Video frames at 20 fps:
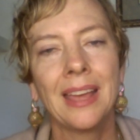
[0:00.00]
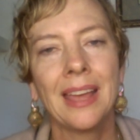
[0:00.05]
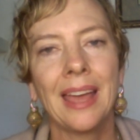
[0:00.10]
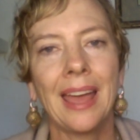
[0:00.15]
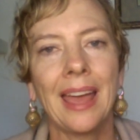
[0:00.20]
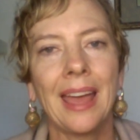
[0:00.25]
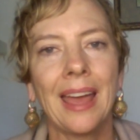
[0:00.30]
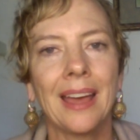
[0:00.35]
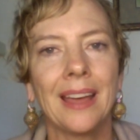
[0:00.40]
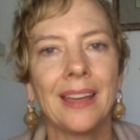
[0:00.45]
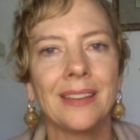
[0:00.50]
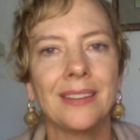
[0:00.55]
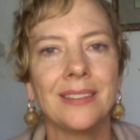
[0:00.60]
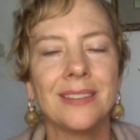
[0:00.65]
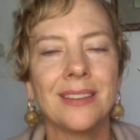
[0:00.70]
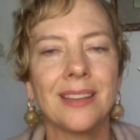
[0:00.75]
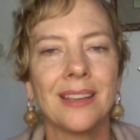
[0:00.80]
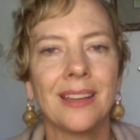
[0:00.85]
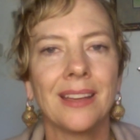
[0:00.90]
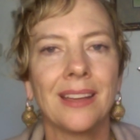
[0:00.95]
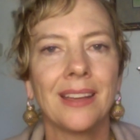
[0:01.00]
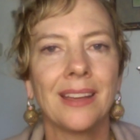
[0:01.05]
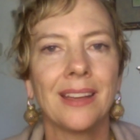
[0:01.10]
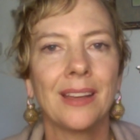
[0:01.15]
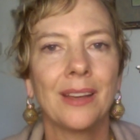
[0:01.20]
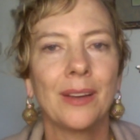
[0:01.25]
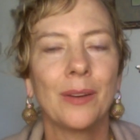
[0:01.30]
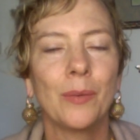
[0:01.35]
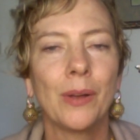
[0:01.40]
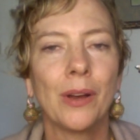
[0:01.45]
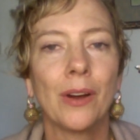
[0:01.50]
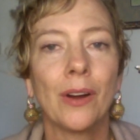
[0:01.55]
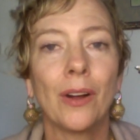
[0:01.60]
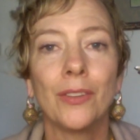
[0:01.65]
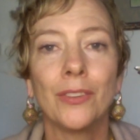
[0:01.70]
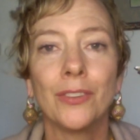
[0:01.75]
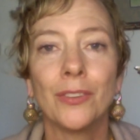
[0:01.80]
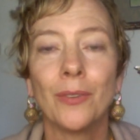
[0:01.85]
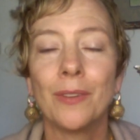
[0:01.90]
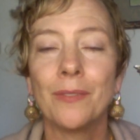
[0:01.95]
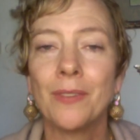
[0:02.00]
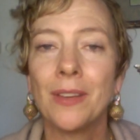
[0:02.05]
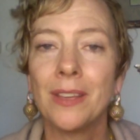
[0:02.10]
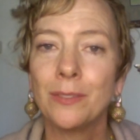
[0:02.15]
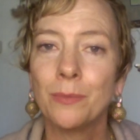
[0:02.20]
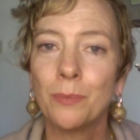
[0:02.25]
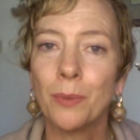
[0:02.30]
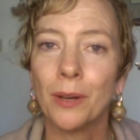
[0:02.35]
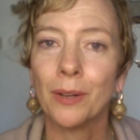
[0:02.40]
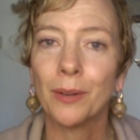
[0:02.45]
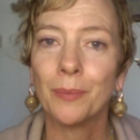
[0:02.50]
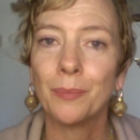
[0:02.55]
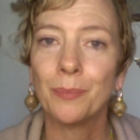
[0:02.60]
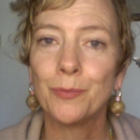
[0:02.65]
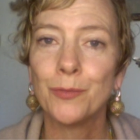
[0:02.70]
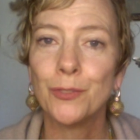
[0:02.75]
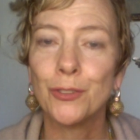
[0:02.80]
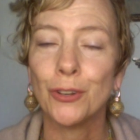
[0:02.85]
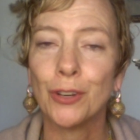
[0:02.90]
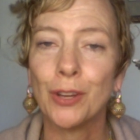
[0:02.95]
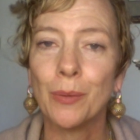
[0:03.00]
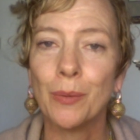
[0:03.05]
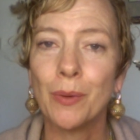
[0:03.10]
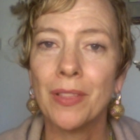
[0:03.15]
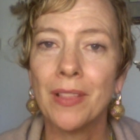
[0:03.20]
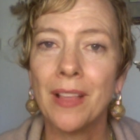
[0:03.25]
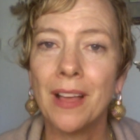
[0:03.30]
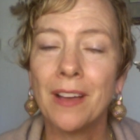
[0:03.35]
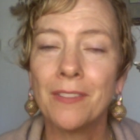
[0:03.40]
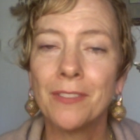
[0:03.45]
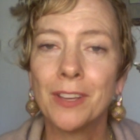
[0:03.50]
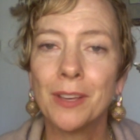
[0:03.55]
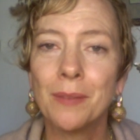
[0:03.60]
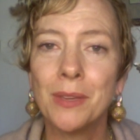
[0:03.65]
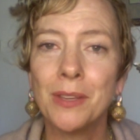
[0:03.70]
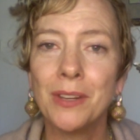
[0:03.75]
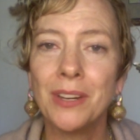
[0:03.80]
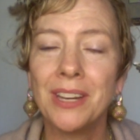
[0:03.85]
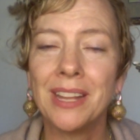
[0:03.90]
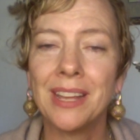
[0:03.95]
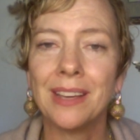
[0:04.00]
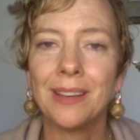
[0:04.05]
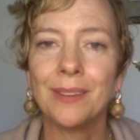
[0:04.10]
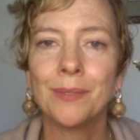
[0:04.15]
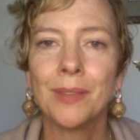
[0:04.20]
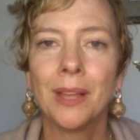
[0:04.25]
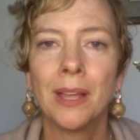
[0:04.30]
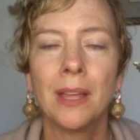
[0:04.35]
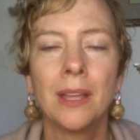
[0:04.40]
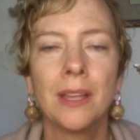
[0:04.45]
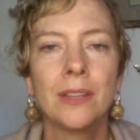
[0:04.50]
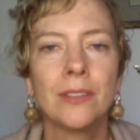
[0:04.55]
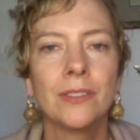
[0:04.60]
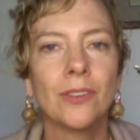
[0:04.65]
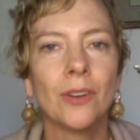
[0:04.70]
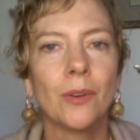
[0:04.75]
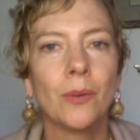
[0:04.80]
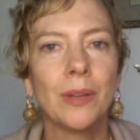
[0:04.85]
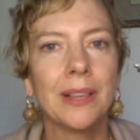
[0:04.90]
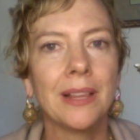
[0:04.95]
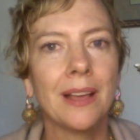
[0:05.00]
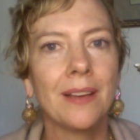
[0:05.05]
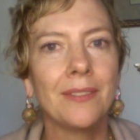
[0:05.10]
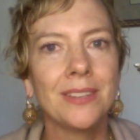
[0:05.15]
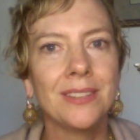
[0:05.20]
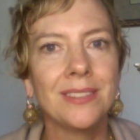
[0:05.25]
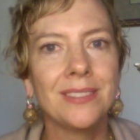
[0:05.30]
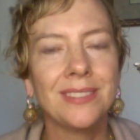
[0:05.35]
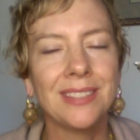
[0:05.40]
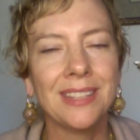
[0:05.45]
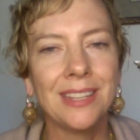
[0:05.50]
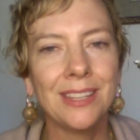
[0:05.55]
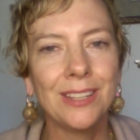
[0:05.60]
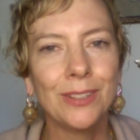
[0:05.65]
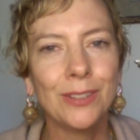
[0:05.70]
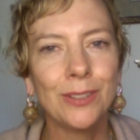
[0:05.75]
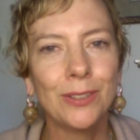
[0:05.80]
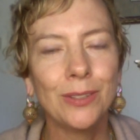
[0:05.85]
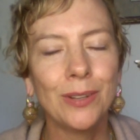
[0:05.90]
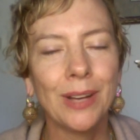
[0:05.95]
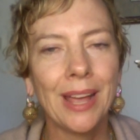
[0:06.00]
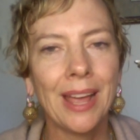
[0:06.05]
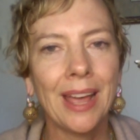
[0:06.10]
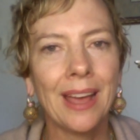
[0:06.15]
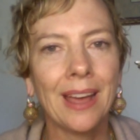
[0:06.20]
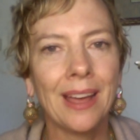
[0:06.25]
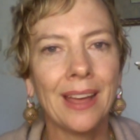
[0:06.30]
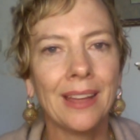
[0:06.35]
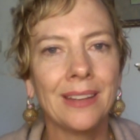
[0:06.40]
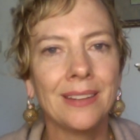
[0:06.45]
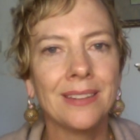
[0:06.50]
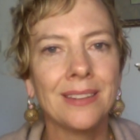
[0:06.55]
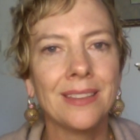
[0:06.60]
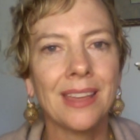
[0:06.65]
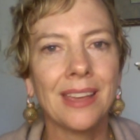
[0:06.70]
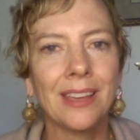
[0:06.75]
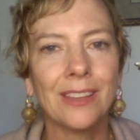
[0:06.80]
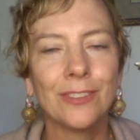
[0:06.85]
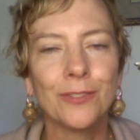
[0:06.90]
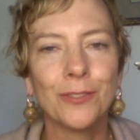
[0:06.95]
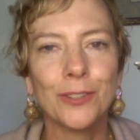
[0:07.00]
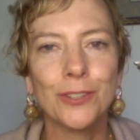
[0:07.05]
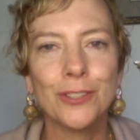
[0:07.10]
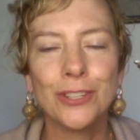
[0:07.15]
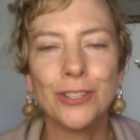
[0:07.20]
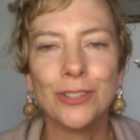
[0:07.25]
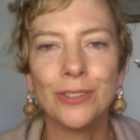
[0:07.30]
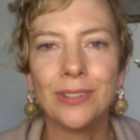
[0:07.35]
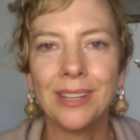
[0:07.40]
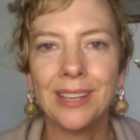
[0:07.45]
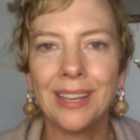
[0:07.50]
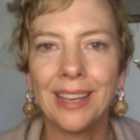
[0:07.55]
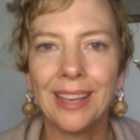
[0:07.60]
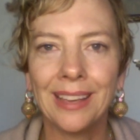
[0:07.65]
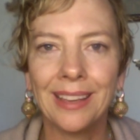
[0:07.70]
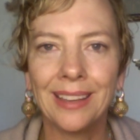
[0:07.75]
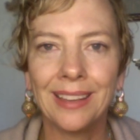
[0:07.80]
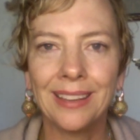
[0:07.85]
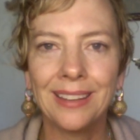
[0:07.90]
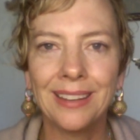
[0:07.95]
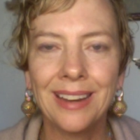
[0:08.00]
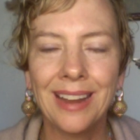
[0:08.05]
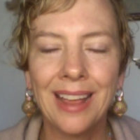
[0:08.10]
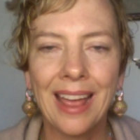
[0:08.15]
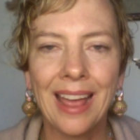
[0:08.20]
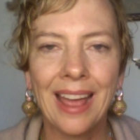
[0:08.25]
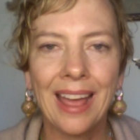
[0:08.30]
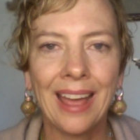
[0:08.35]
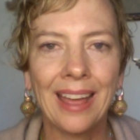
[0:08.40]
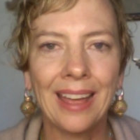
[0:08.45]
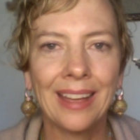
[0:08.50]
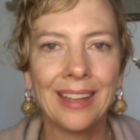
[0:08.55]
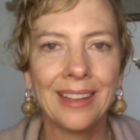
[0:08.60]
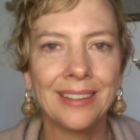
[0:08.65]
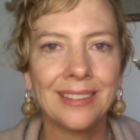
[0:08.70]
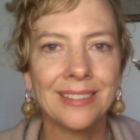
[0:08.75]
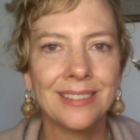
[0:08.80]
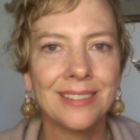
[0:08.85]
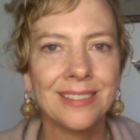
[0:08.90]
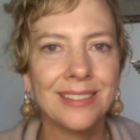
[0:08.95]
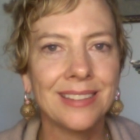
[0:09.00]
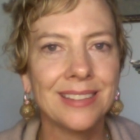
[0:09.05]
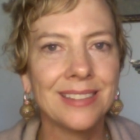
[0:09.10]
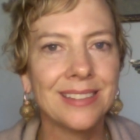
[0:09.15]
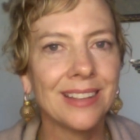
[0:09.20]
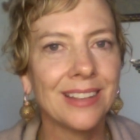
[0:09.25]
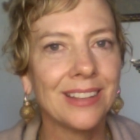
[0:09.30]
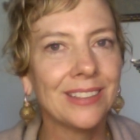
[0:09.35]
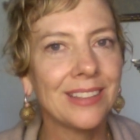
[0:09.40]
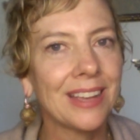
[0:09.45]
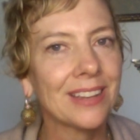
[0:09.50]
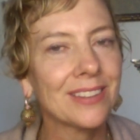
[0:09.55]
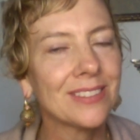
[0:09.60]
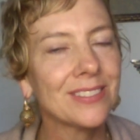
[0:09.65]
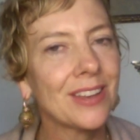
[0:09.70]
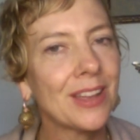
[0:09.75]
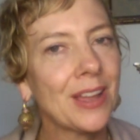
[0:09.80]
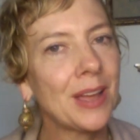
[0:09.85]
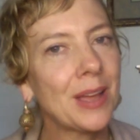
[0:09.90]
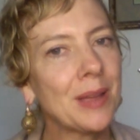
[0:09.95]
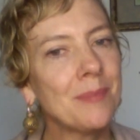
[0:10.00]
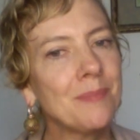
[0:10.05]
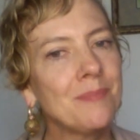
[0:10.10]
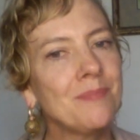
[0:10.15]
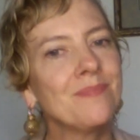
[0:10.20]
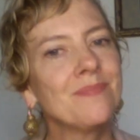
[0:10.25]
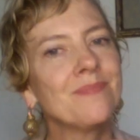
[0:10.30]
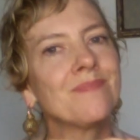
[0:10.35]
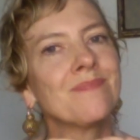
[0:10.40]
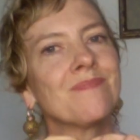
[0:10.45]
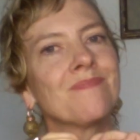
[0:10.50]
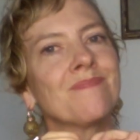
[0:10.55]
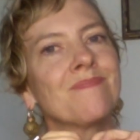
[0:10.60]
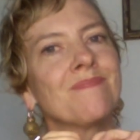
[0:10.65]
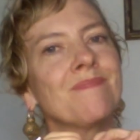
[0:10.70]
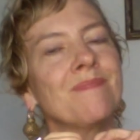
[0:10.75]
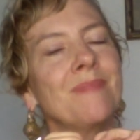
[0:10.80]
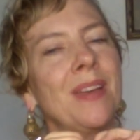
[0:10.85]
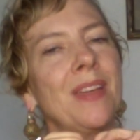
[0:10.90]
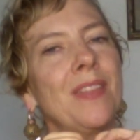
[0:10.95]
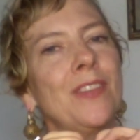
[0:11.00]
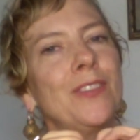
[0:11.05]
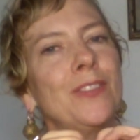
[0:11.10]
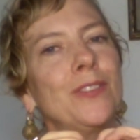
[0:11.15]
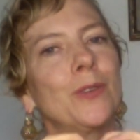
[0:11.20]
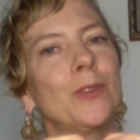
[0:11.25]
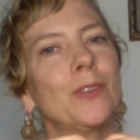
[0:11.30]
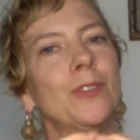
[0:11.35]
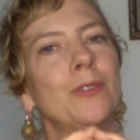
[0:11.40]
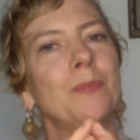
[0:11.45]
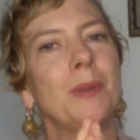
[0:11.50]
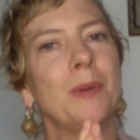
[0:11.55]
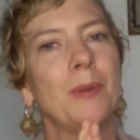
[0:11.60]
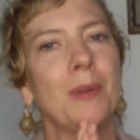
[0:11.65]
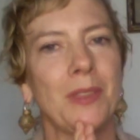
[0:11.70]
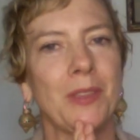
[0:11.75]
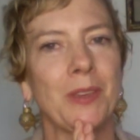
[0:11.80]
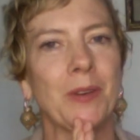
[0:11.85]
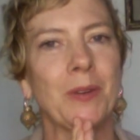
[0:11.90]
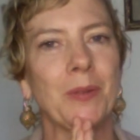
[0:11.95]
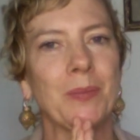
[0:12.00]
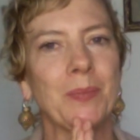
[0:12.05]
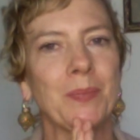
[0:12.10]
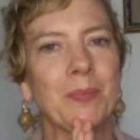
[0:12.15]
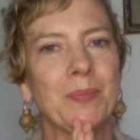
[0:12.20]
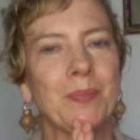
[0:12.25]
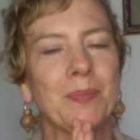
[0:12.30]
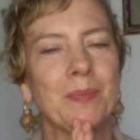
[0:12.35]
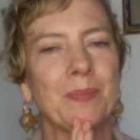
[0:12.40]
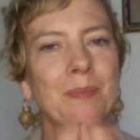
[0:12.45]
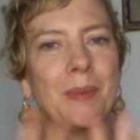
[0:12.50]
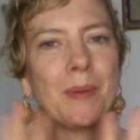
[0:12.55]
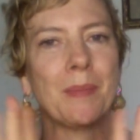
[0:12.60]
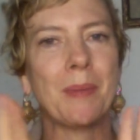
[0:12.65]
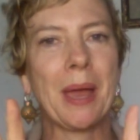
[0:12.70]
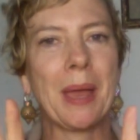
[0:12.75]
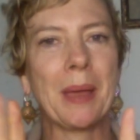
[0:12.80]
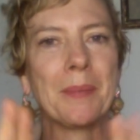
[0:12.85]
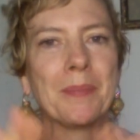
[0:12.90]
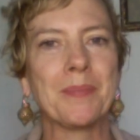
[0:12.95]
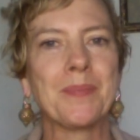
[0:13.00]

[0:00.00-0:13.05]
And uh, we are also on Facebook, Journey with Love Community. So we'd love to see you, and thanks for tuning in. And until next time, may the source be with you. Bye bye.